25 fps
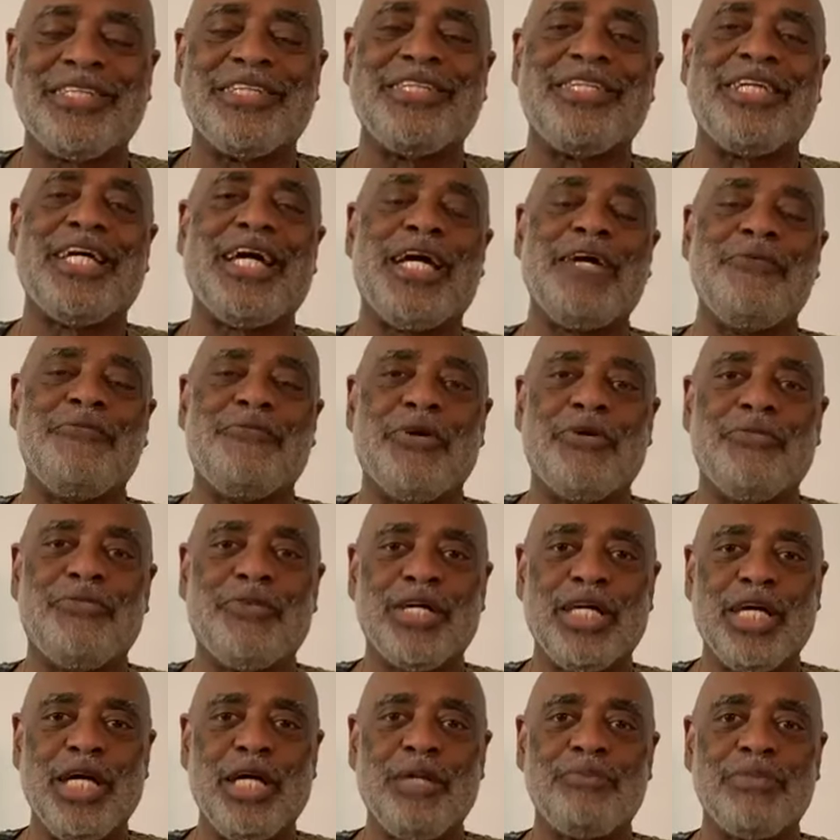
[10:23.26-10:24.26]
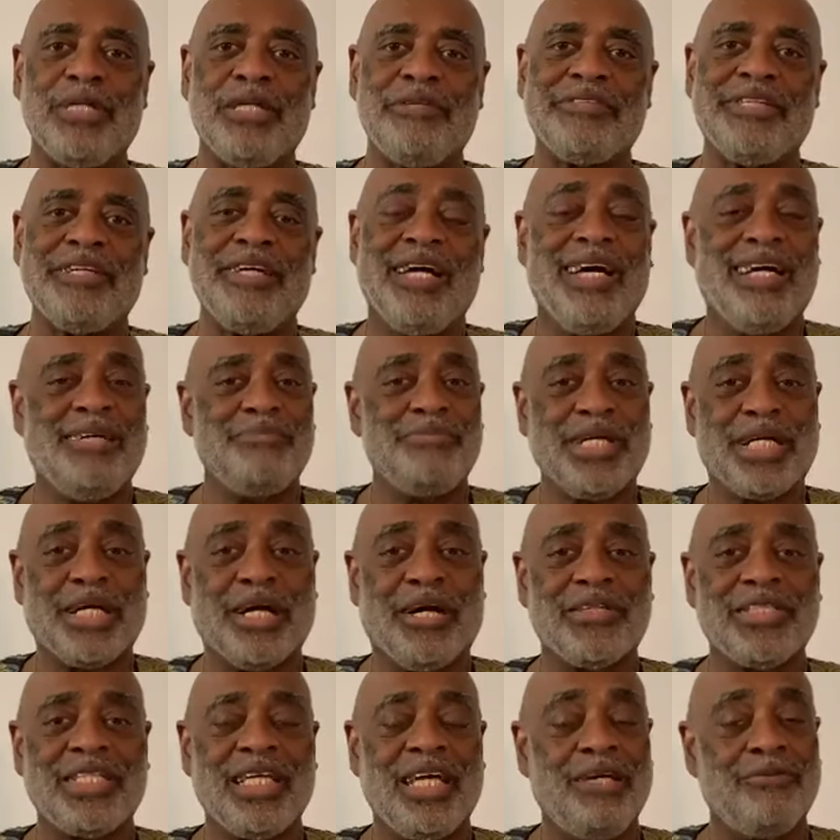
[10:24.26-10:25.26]
name for forgiveness,
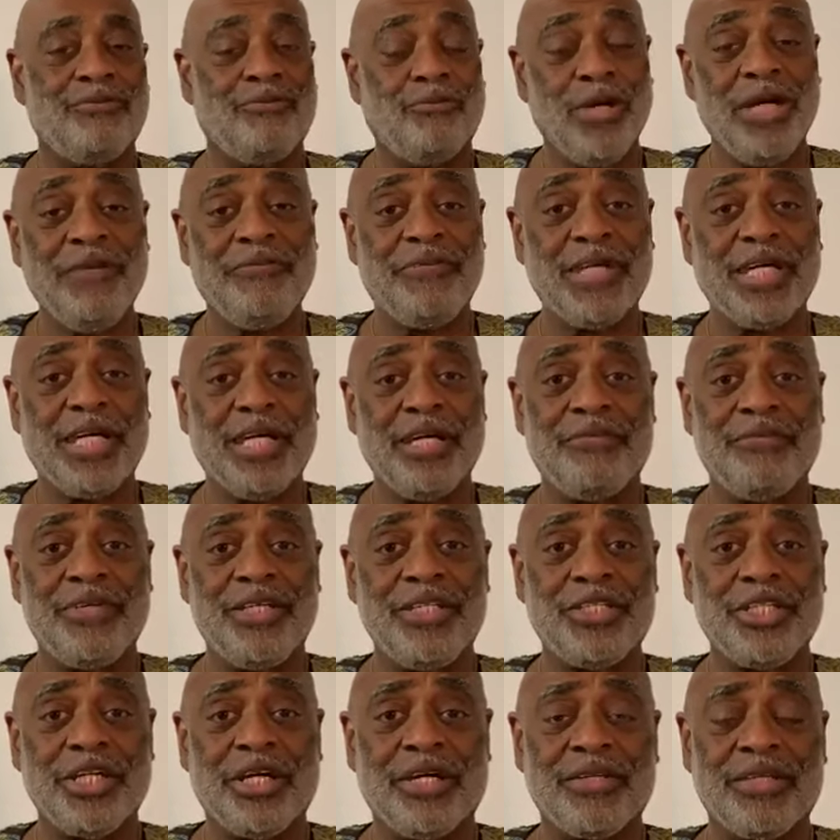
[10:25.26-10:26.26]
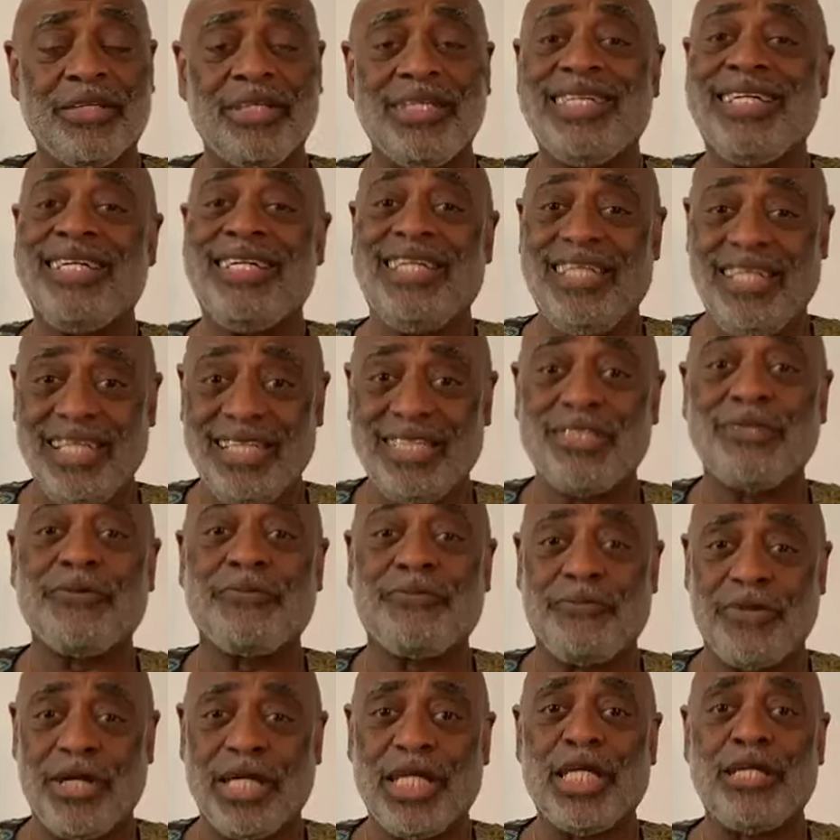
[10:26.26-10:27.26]
because if we forgive each other, it's a
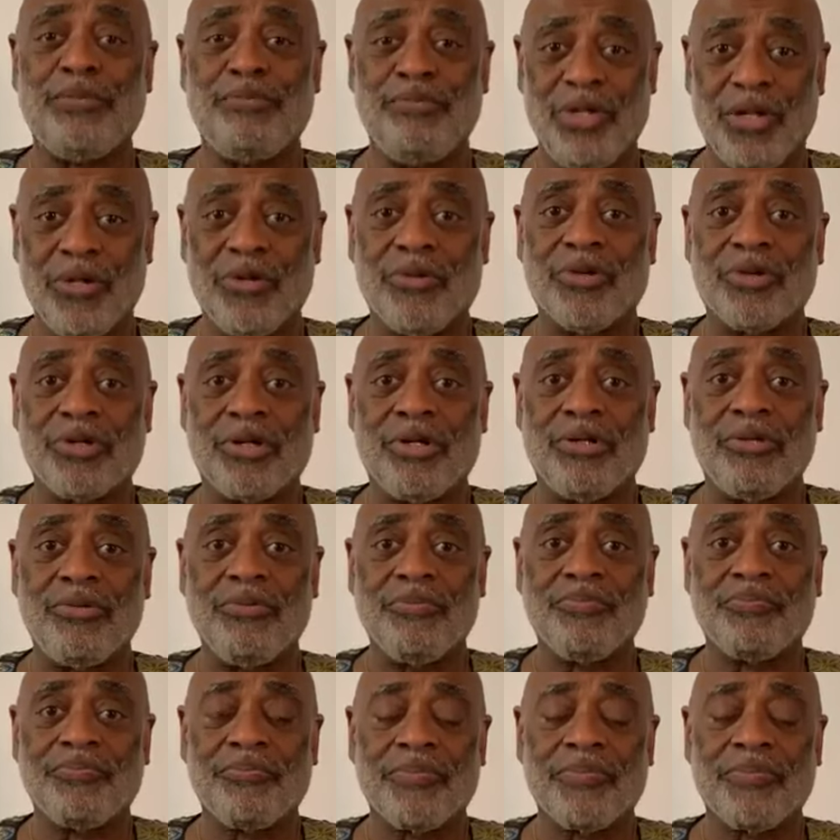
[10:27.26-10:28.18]
friggin' miracle.